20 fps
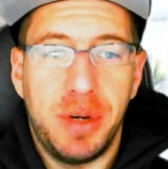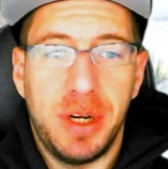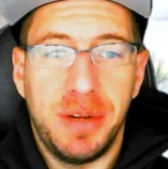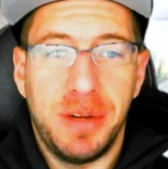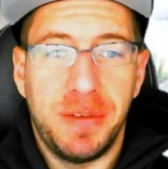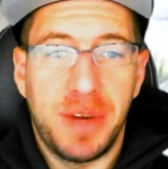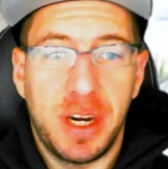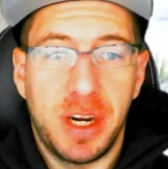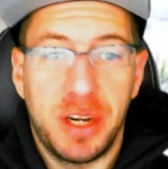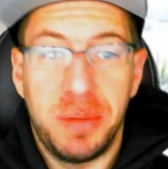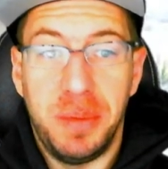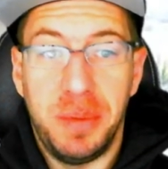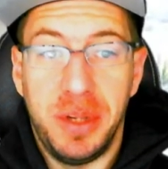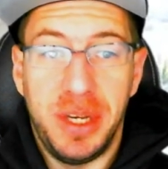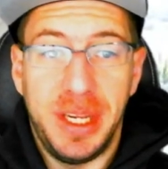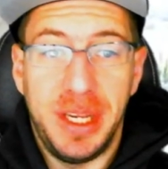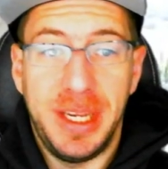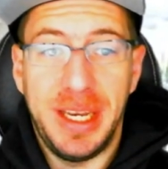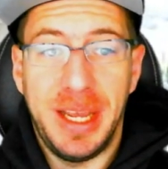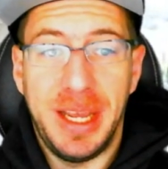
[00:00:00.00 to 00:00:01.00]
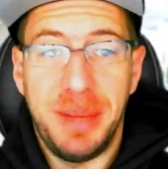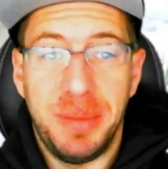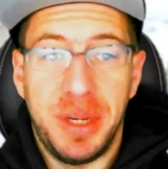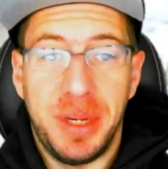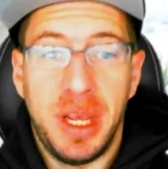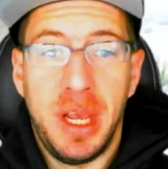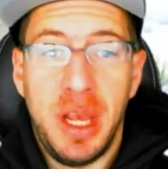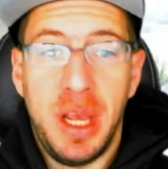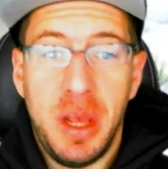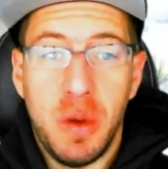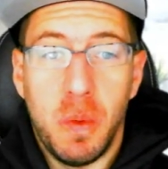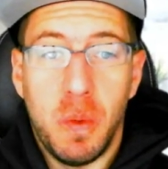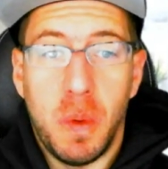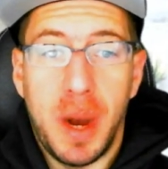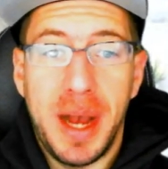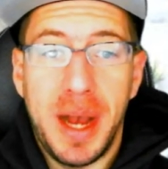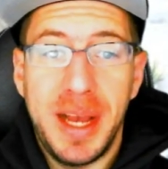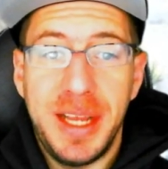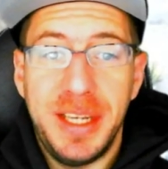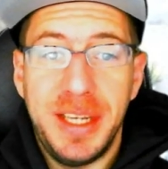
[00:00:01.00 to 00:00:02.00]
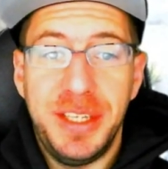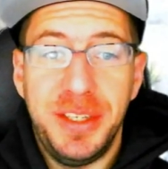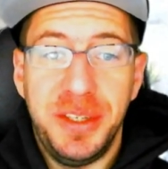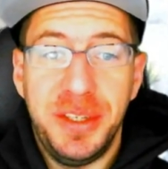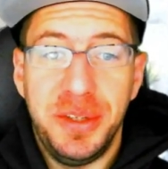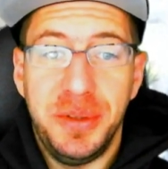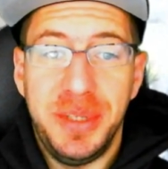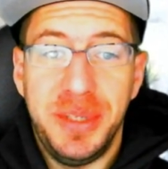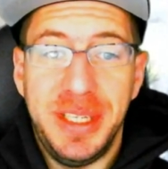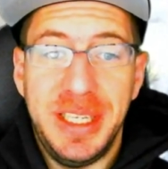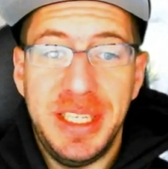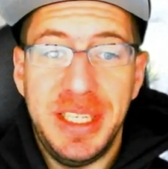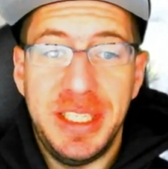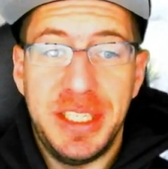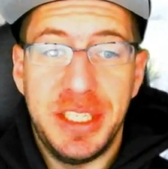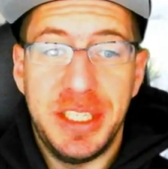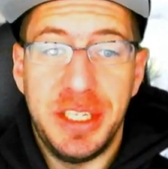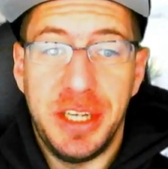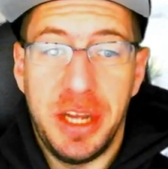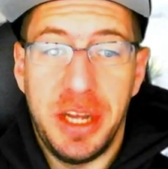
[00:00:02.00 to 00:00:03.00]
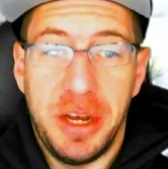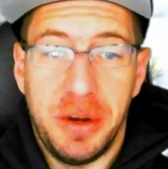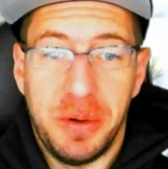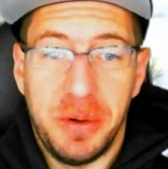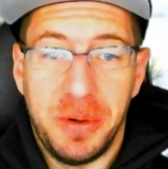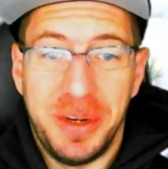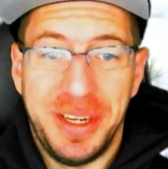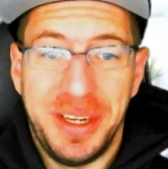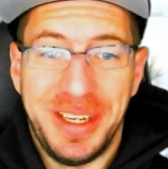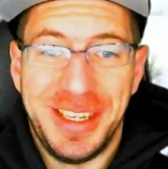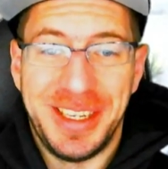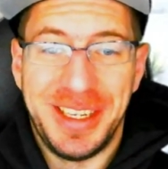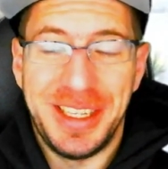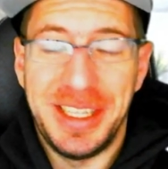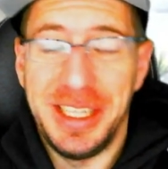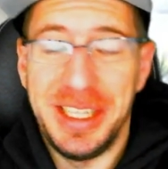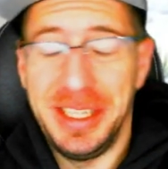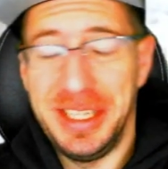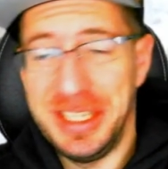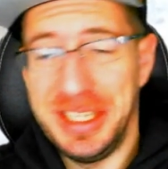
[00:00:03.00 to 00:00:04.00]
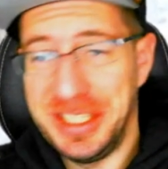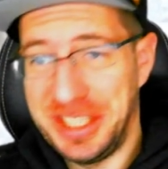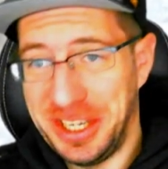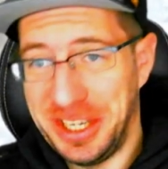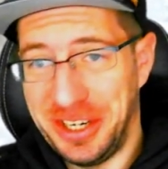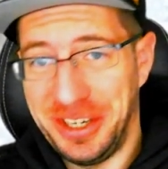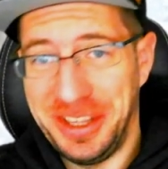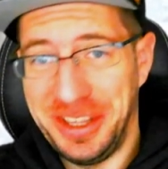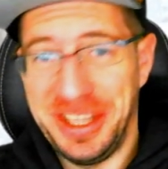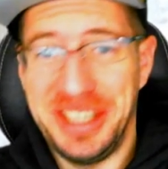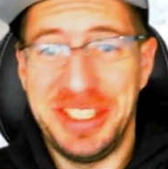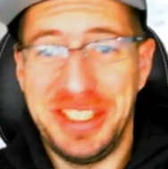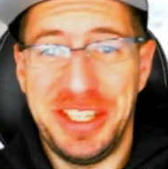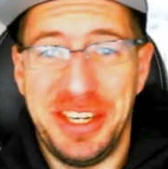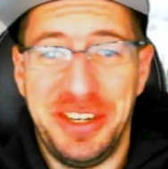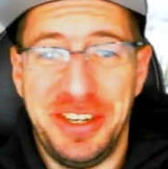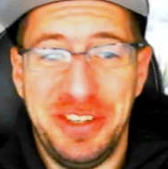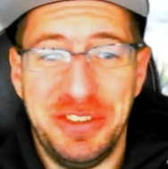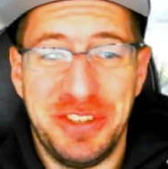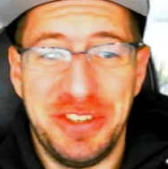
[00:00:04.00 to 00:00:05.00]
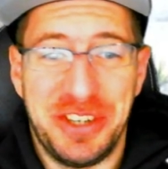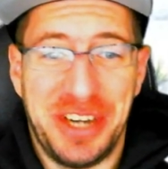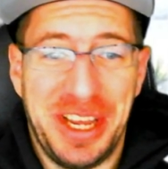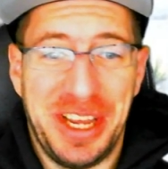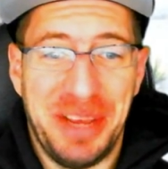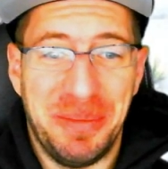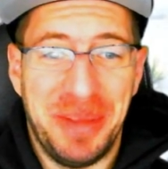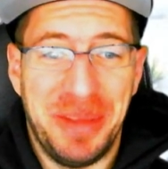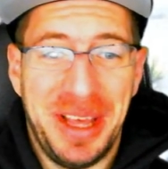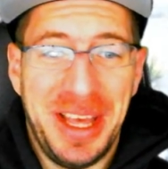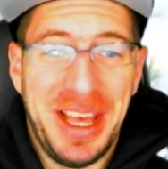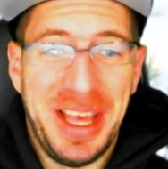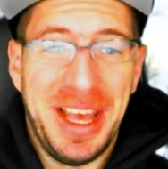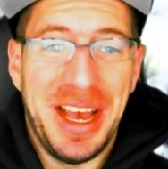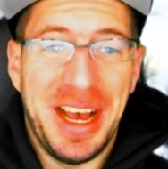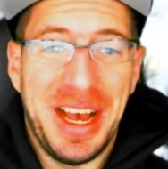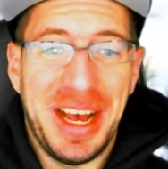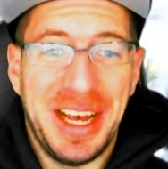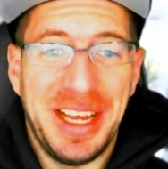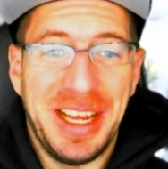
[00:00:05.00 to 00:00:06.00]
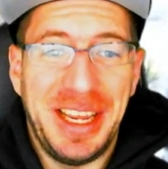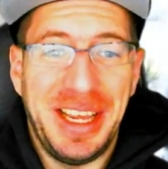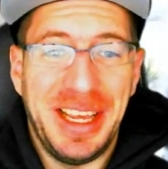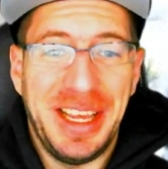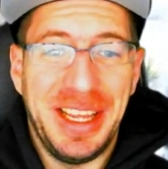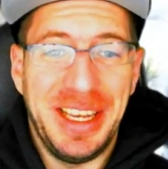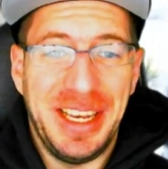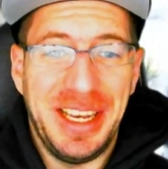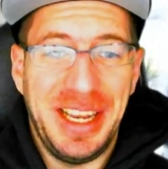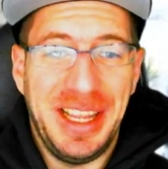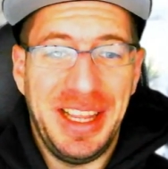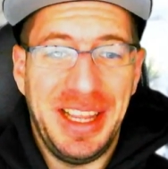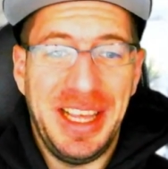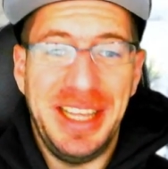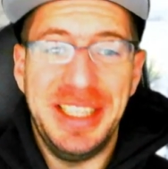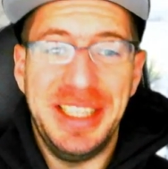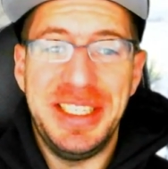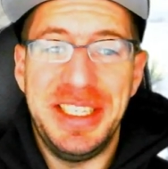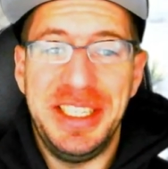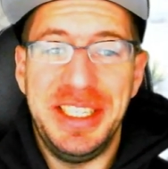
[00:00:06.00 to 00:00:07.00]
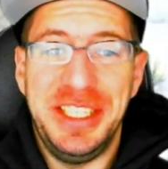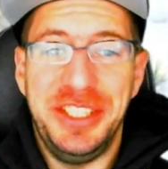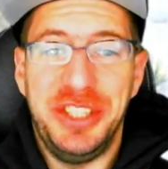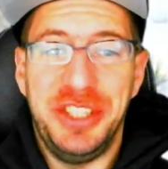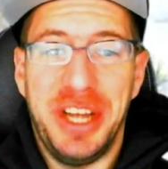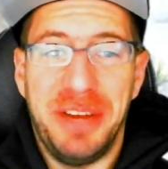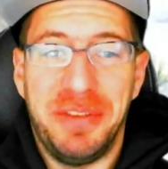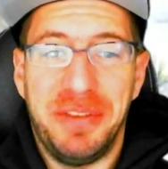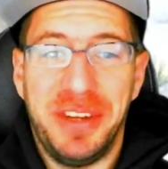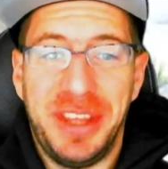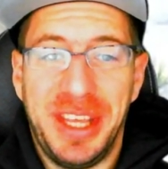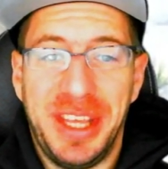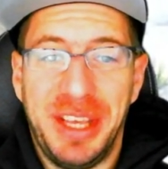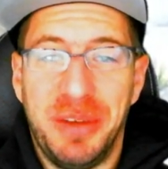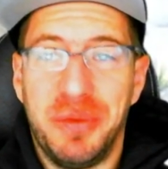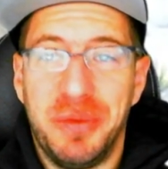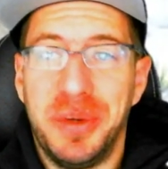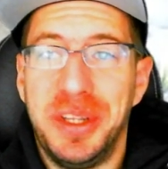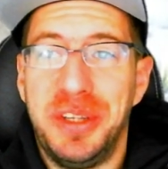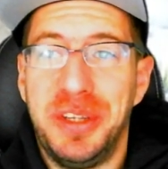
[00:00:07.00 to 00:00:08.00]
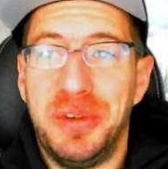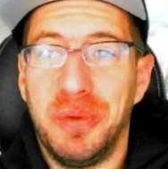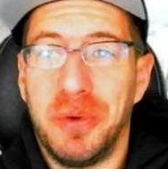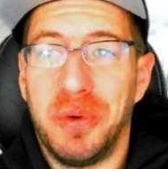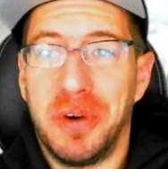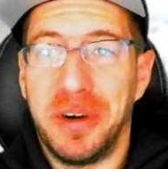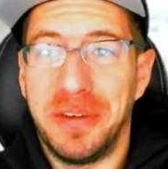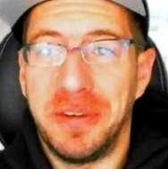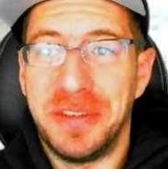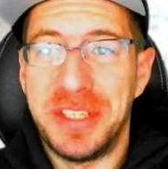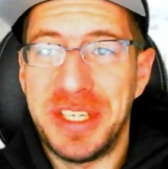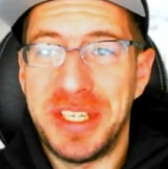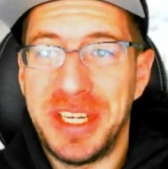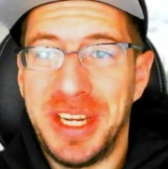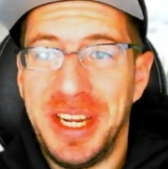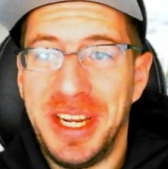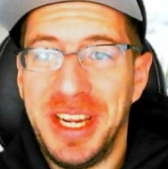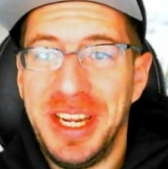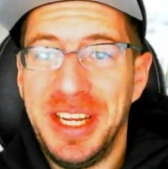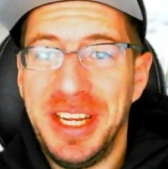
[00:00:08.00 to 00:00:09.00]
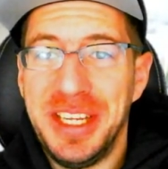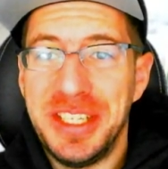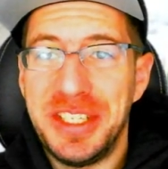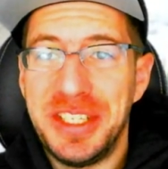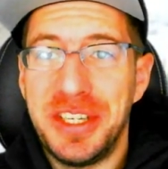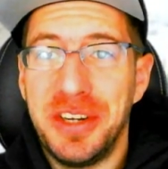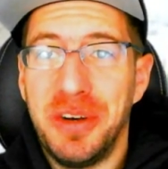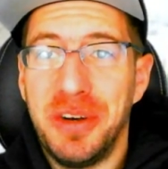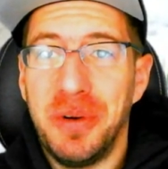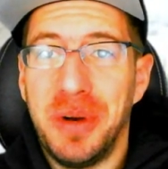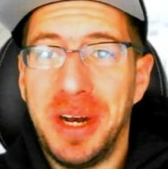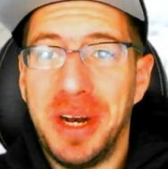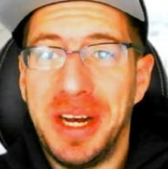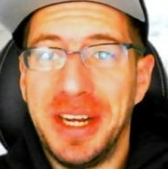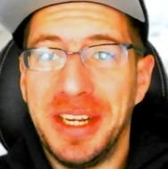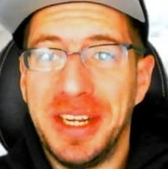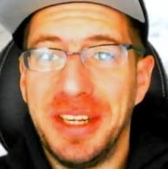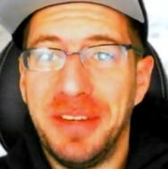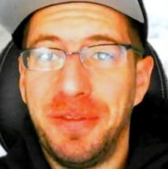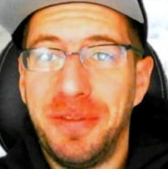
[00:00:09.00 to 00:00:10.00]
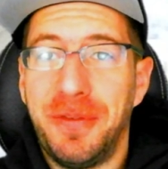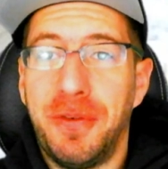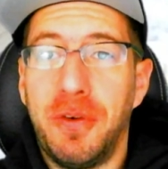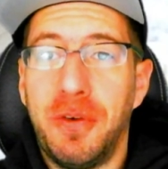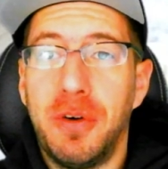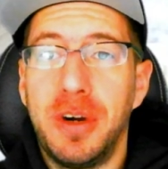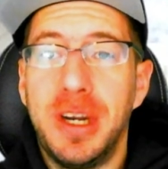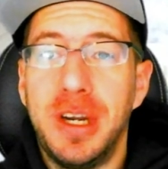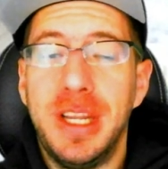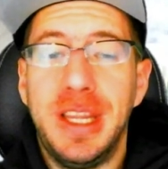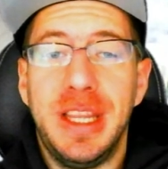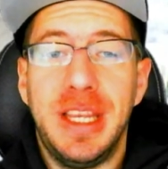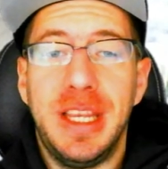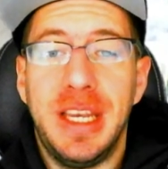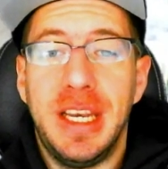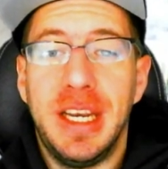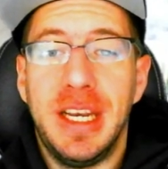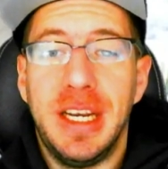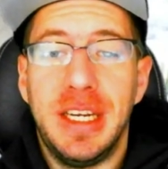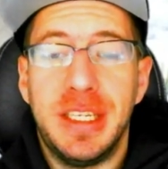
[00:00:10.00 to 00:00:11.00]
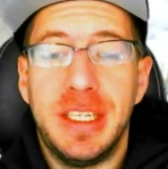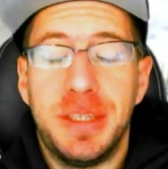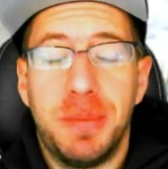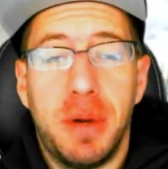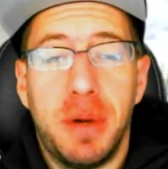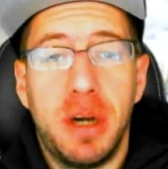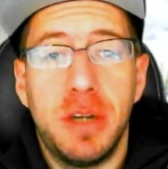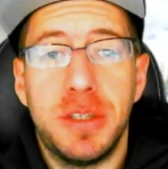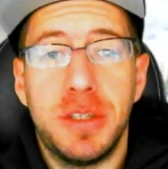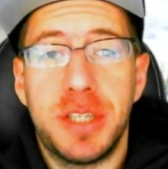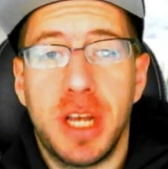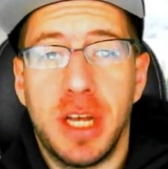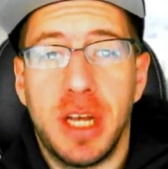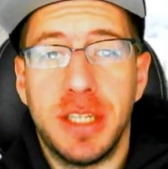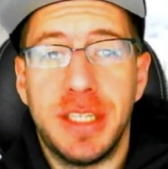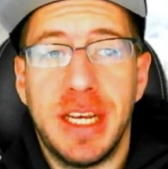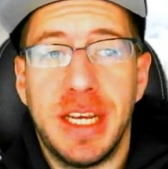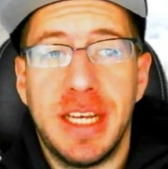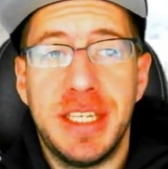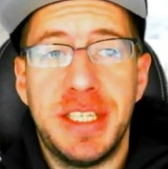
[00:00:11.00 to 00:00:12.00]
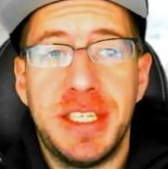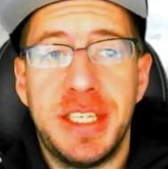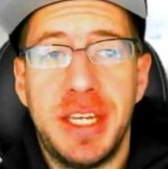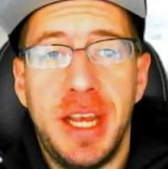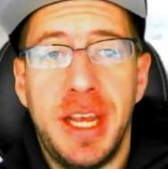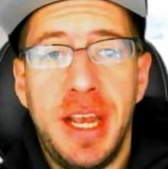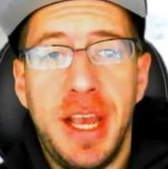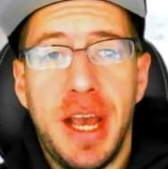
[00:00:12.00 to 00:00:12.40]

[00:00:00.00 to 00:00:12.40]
of our community named Why Do You Need to Know? That's their username, and they siege everything with dwarfs. So for tomorrow's contest,